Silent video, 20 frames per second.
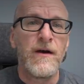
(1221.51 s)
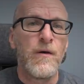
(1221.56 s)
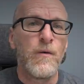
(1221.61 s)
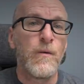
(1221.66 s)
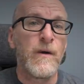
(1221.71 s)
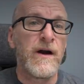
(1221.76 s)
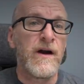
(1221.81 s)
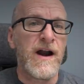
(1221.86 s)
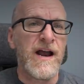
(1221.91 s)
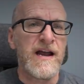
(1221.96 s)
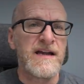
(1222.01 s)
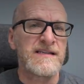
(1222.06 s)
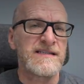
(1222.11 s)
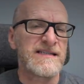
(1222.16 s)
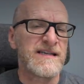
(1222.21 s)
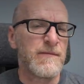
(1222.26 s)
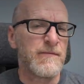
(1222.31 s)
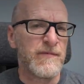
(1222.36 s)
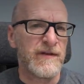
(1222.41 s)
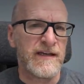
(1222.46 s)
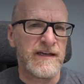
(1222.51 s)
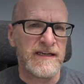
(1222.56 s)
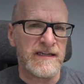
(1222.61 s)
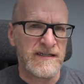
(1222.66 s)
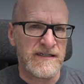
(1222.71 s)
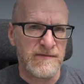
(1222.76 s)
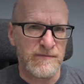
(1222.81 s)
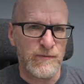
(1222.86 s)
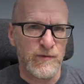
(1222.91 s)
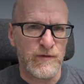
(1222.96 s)
where something
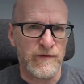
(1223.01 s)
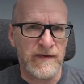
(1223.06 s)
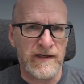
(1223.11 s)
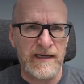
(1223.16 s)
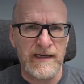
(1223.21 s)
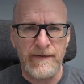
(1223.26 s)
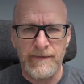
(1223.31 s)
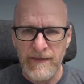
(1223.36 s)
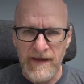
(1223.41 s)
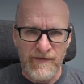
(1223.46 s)
is moving.